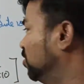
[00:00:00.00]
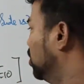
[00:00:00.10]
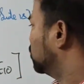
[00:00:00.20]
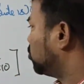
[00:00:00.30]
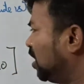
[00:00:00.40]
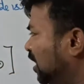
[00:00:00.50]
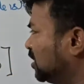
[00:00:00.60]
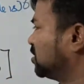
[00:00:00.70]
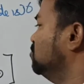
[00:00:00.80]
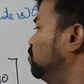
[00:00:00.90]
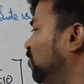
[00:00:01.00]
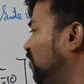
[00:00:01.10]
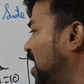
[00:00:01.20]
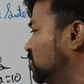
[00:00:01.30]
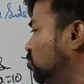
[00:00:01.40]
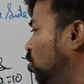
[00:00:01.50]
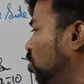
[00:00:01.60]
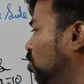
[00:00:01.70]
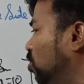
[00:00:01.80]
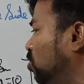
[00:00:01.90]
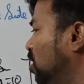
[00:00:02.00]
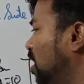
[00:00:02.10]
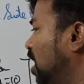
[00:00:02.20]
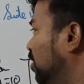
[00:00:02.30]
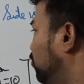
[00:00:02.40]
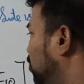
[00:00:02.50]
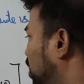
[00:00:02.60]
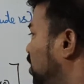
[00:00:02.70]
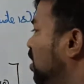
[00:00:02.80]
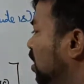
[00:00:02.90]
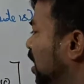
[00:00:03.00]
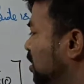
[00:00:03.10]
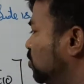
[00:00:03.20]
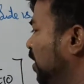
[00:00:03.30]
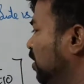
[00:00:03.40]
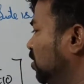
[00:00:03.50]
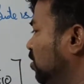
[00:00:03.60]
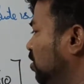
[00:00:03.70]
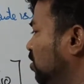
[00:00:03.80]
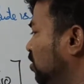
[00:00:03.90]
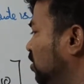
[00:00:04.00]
So let us simplify. As you all know, 100, let's bring it here,